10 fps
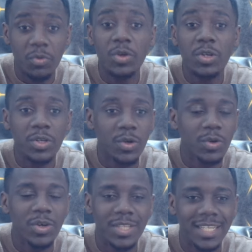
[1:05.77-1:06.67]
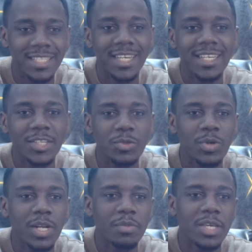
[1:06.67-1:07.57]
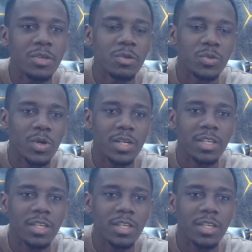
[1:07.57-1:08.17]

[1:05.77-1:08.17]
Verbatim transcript: We all know that it's going to be a huge one.